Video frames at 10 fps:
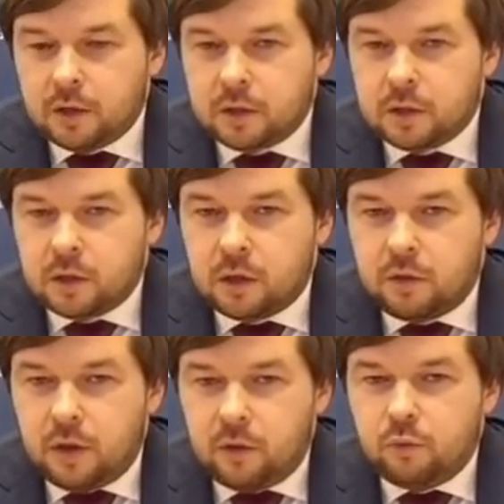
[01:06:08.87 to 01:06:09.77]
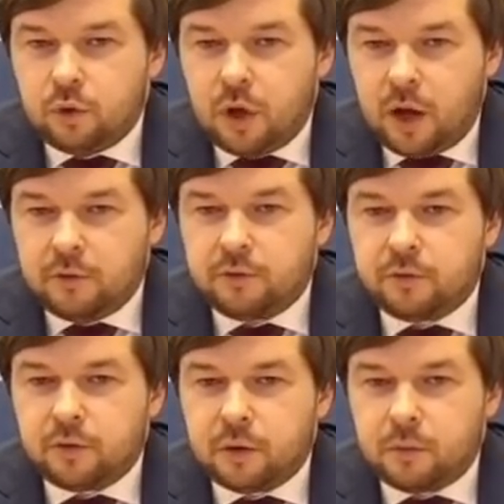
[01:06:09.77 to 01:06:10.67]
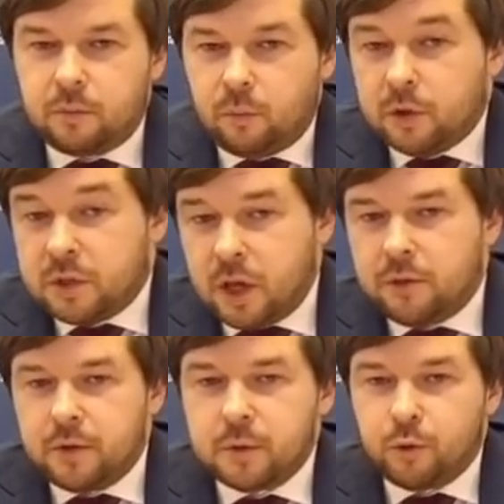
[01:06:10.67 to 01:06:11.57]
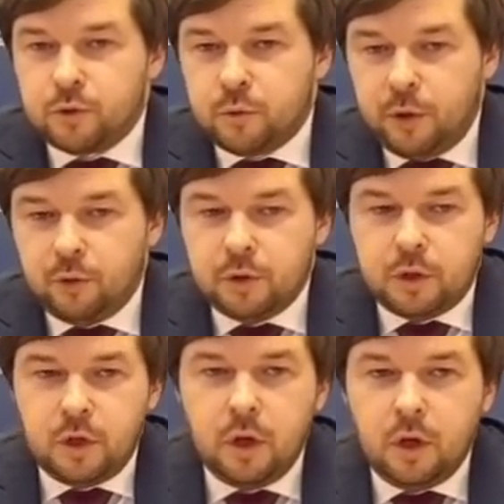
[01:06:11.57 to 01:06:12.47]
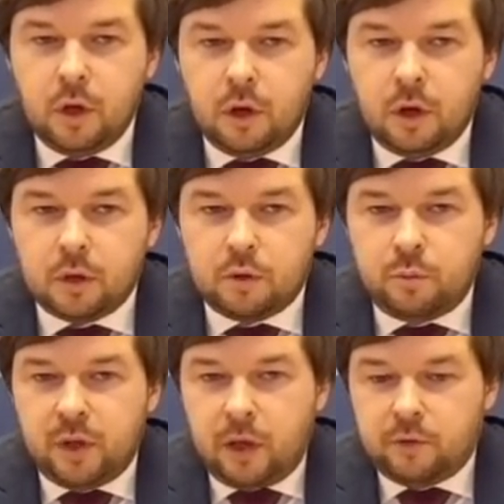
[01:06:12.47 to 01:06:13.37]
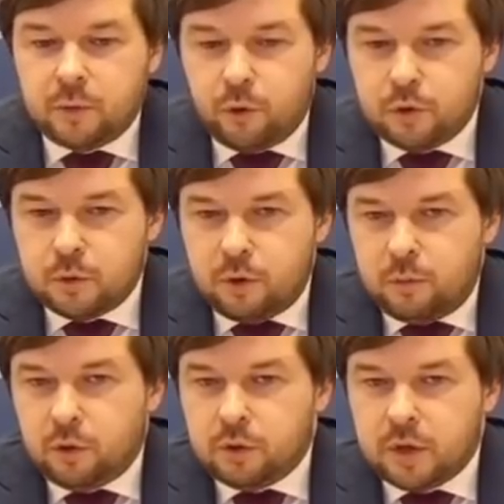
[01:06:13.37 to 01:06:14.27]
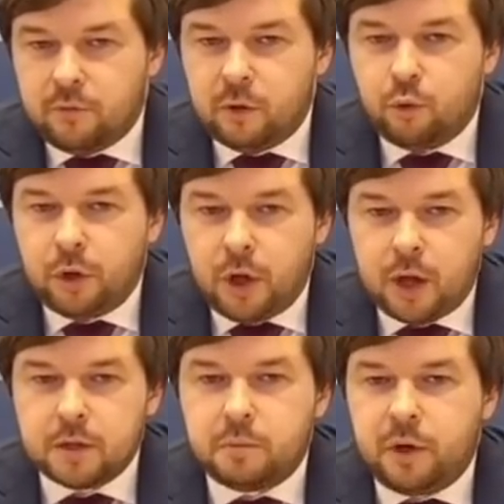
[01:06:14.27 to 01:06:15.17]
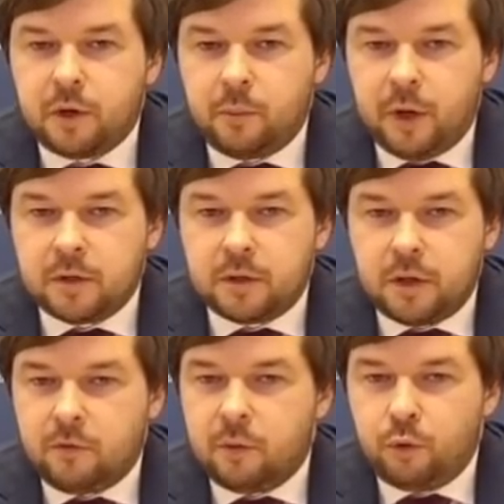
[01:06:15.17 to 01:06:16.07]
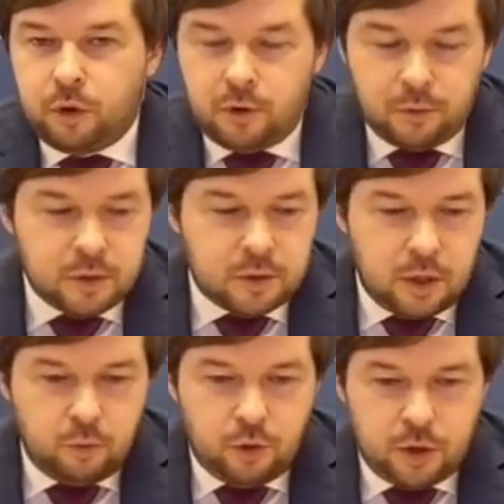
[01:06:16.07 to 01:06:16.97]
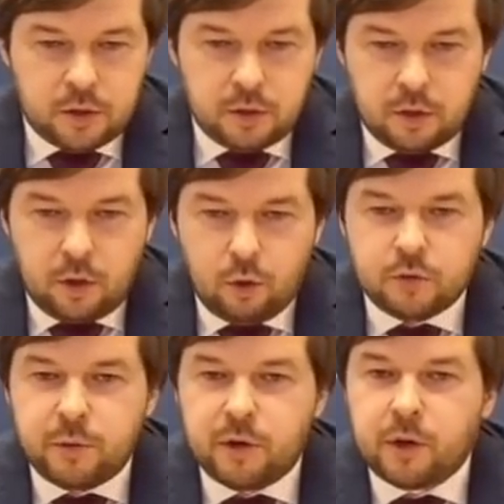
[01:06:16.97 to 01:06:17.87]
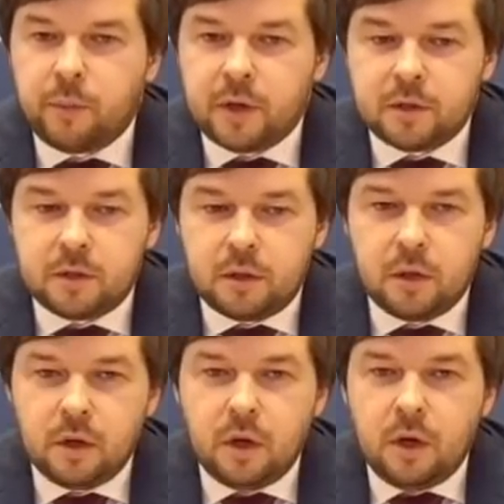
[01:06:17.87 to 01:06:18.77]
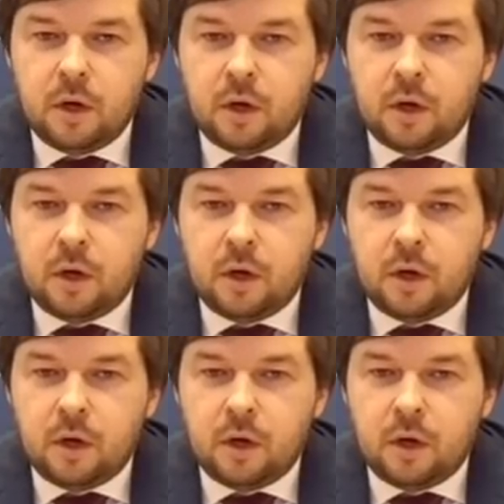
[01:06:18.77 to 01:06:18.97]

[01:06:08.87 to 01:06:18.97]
and they would have, once again, the responsibility to behave responsibly, because everybody has spare capacity. Everybody around this table has a lot of spare capacity.